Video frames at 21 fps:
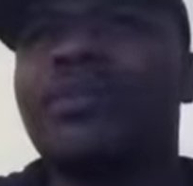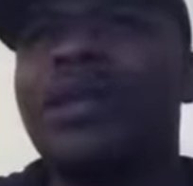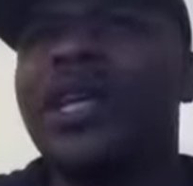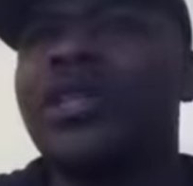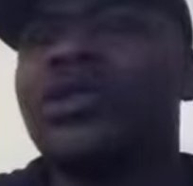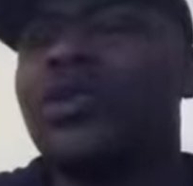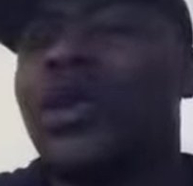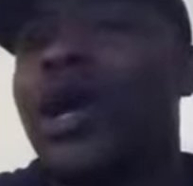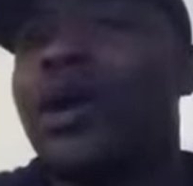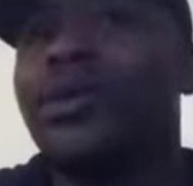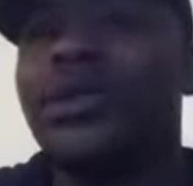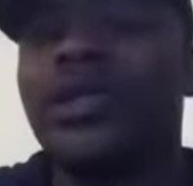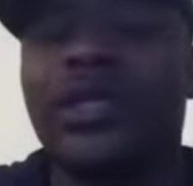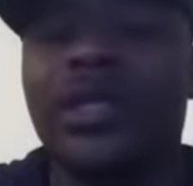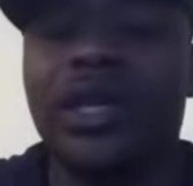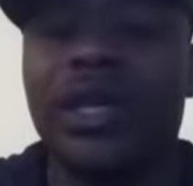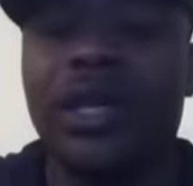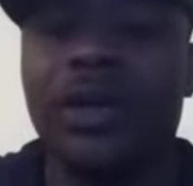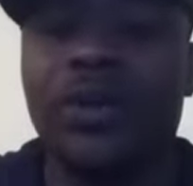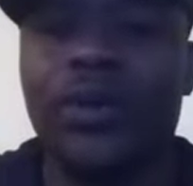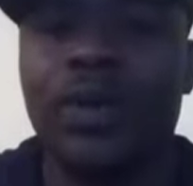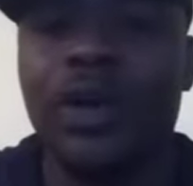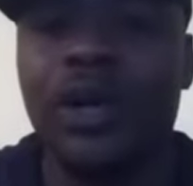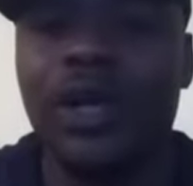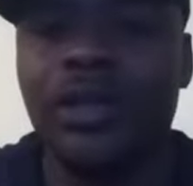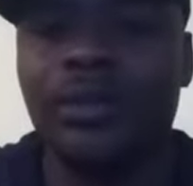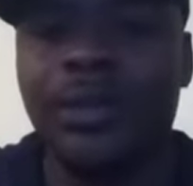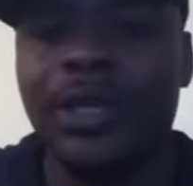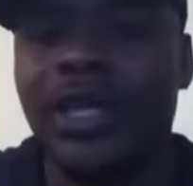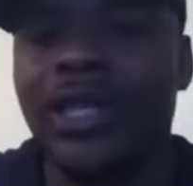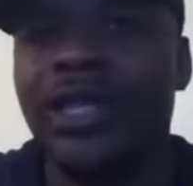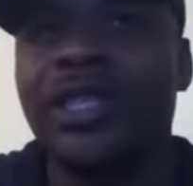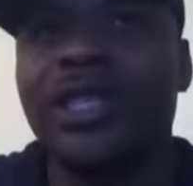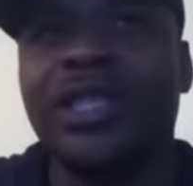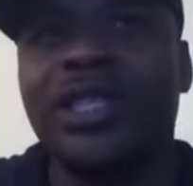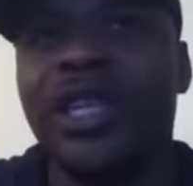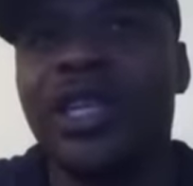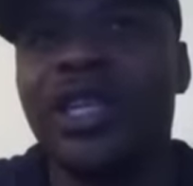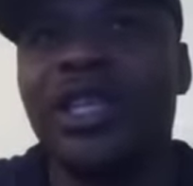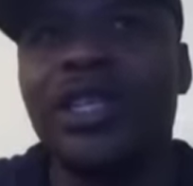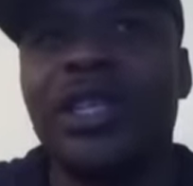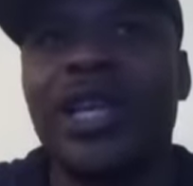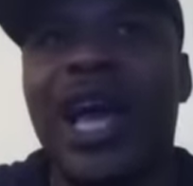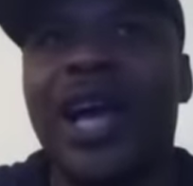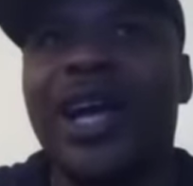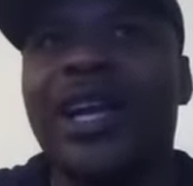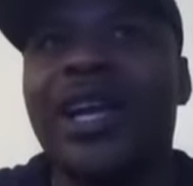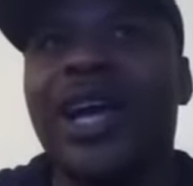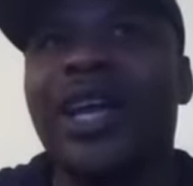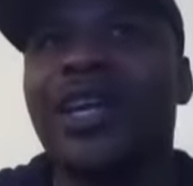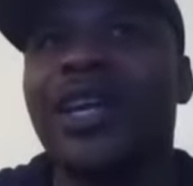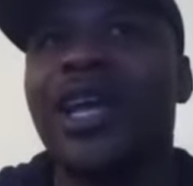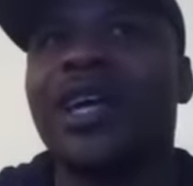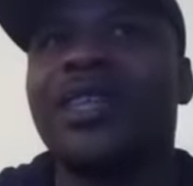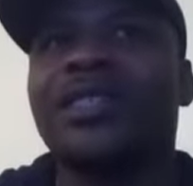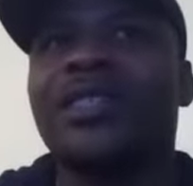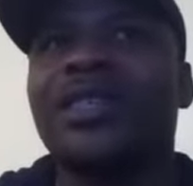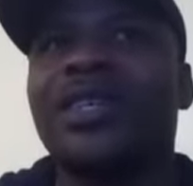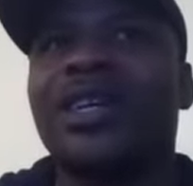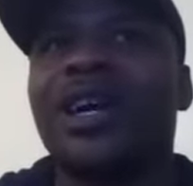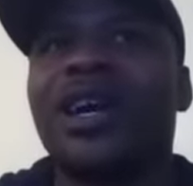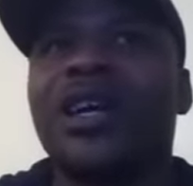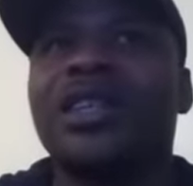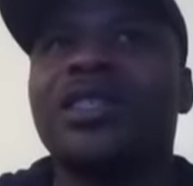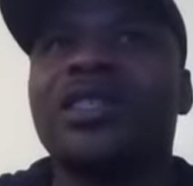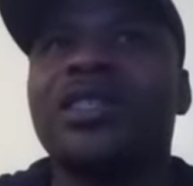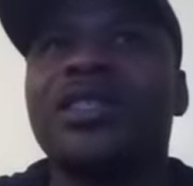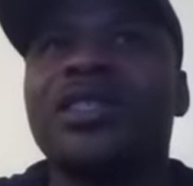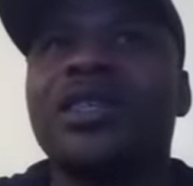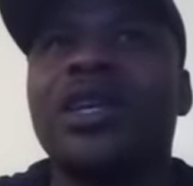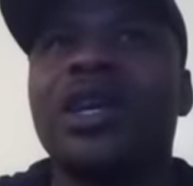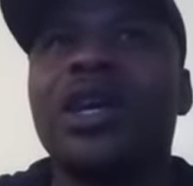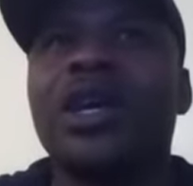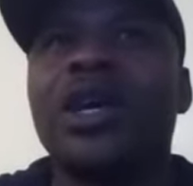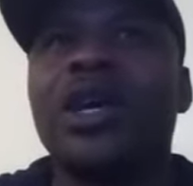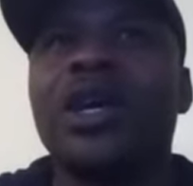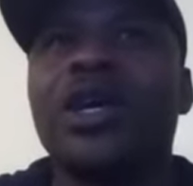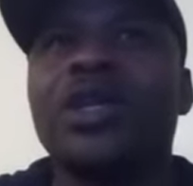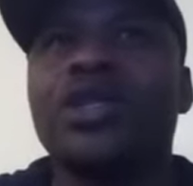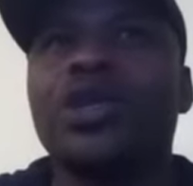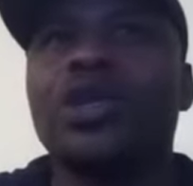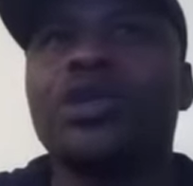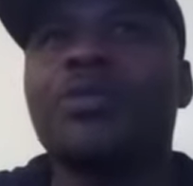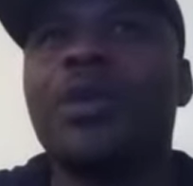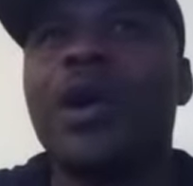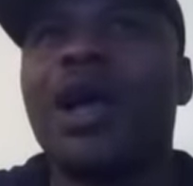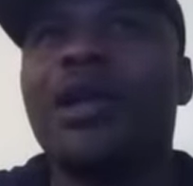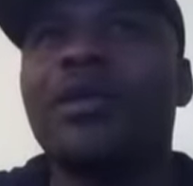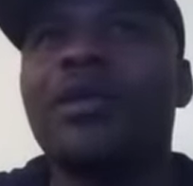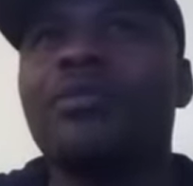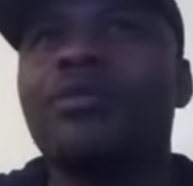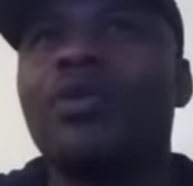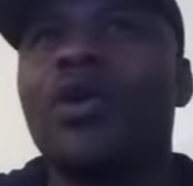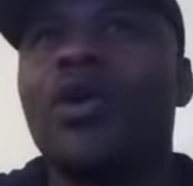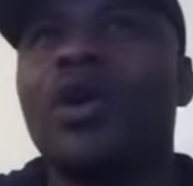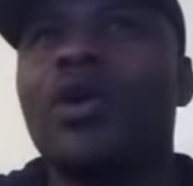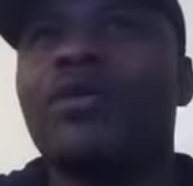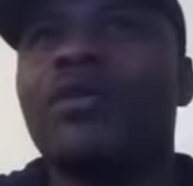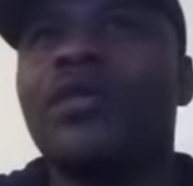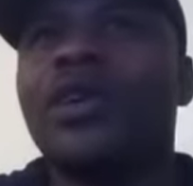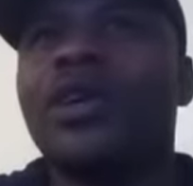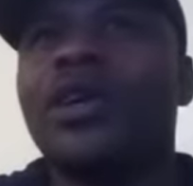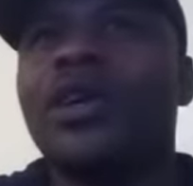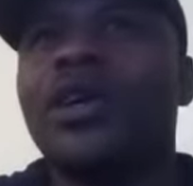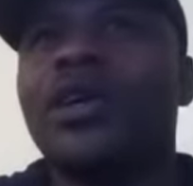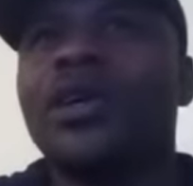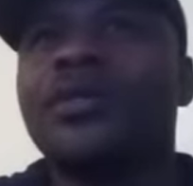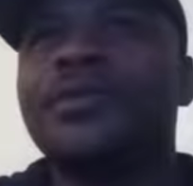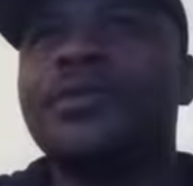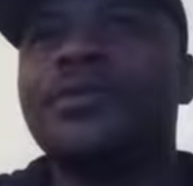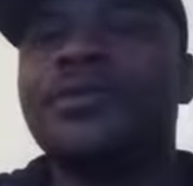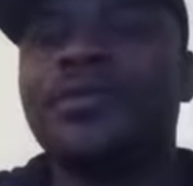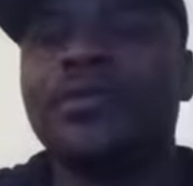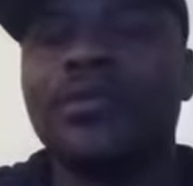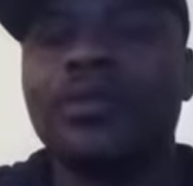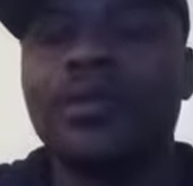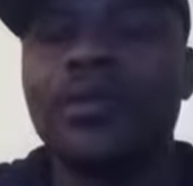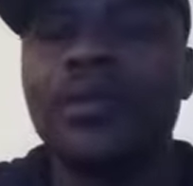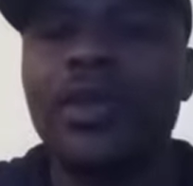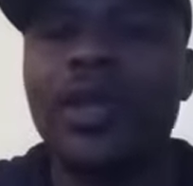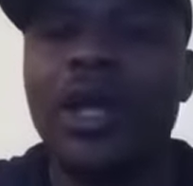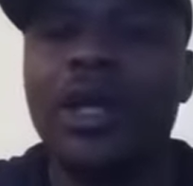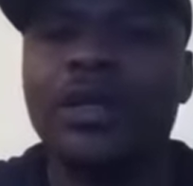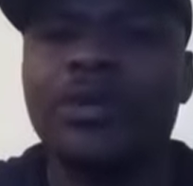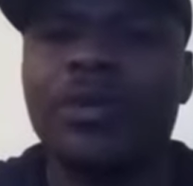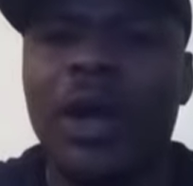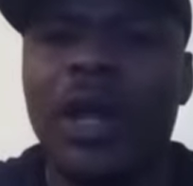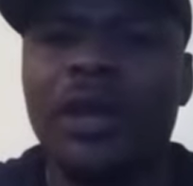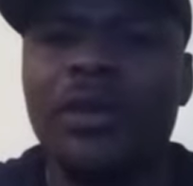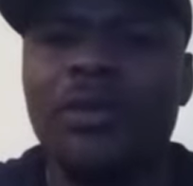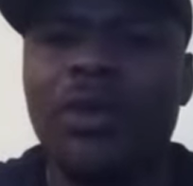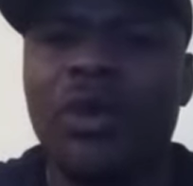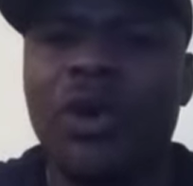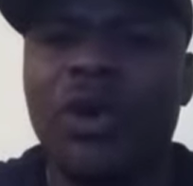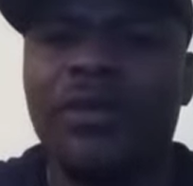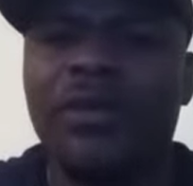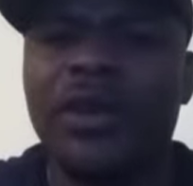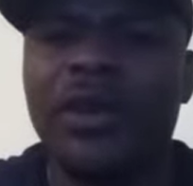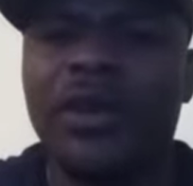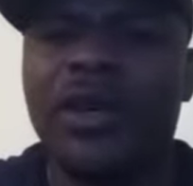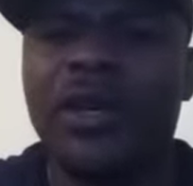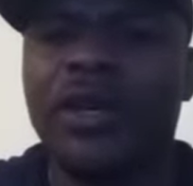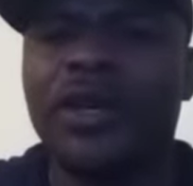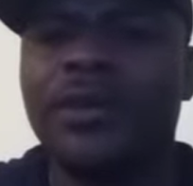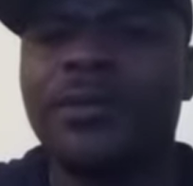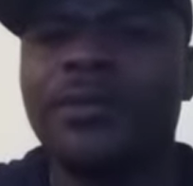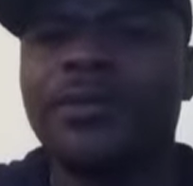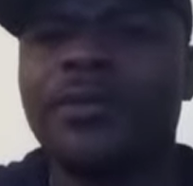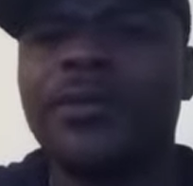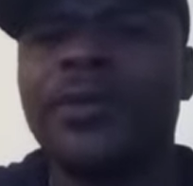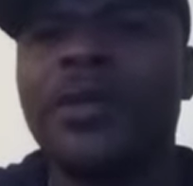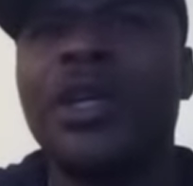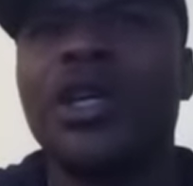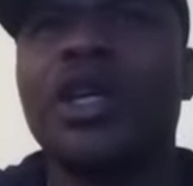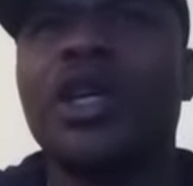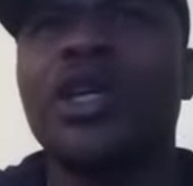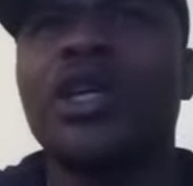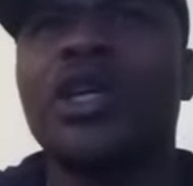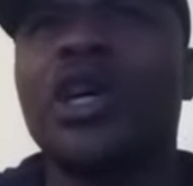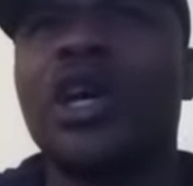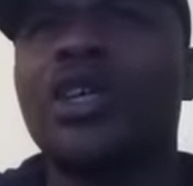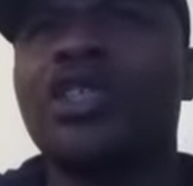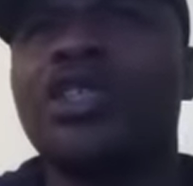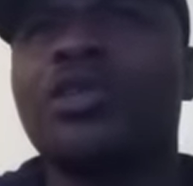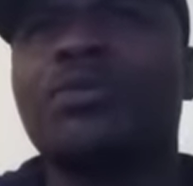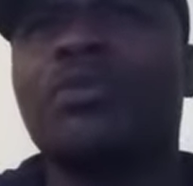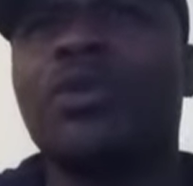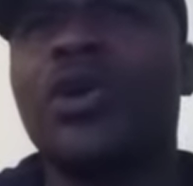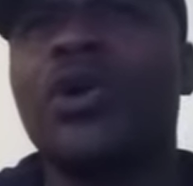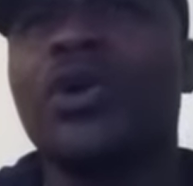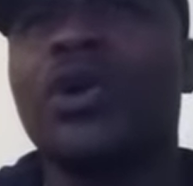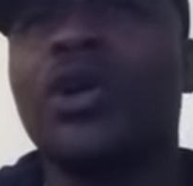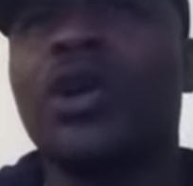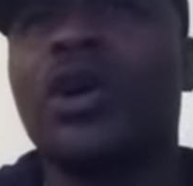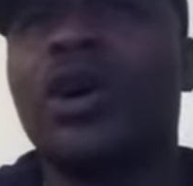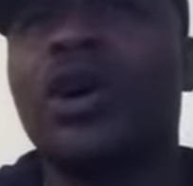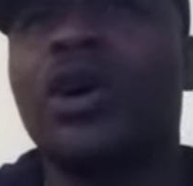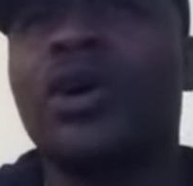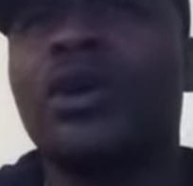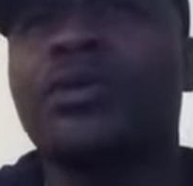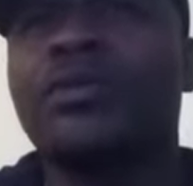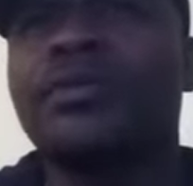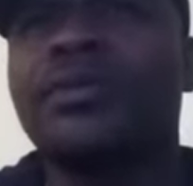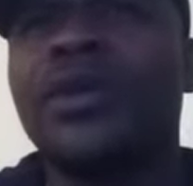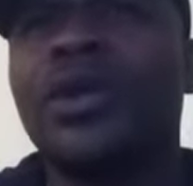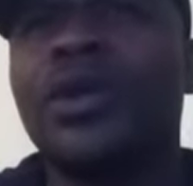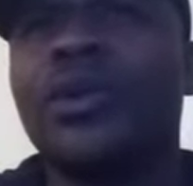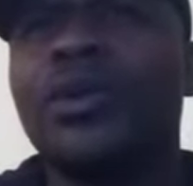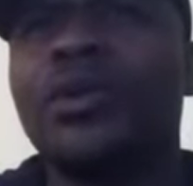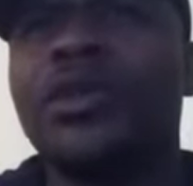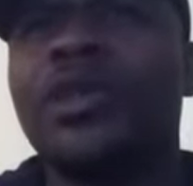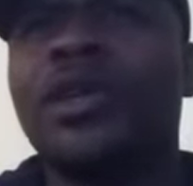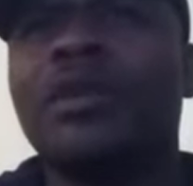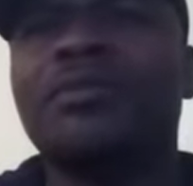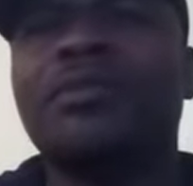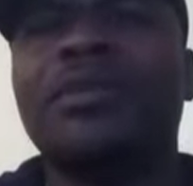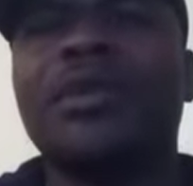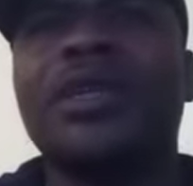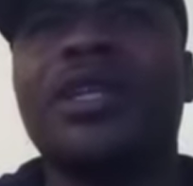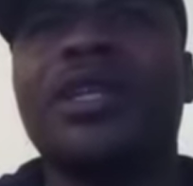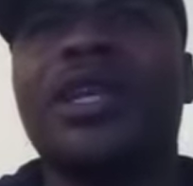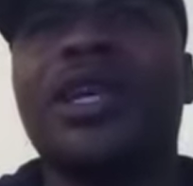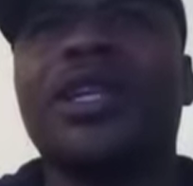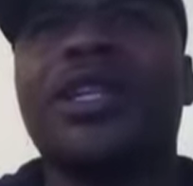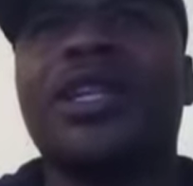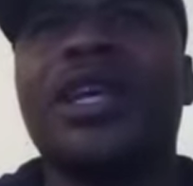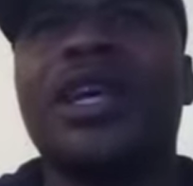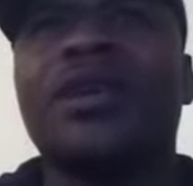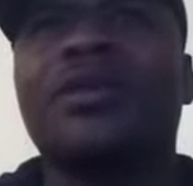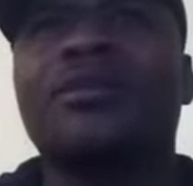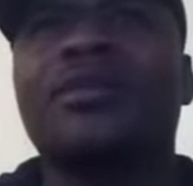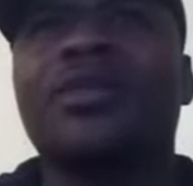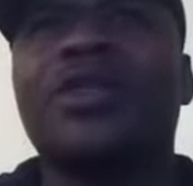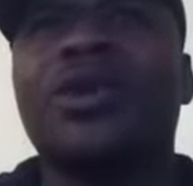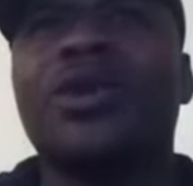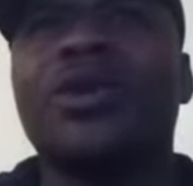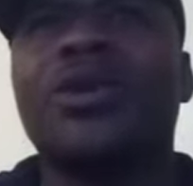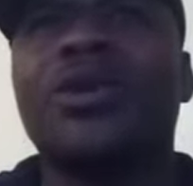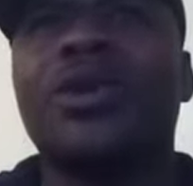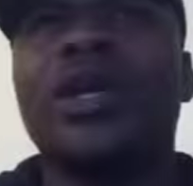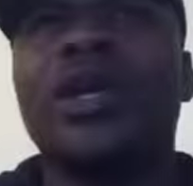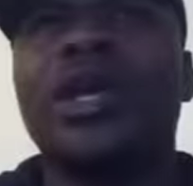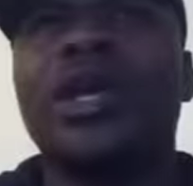That's what I was thinking it was, but they just said he not got knocked unconscious, so it's probably more of a it's probably more of a concussion protocol with him being like that. So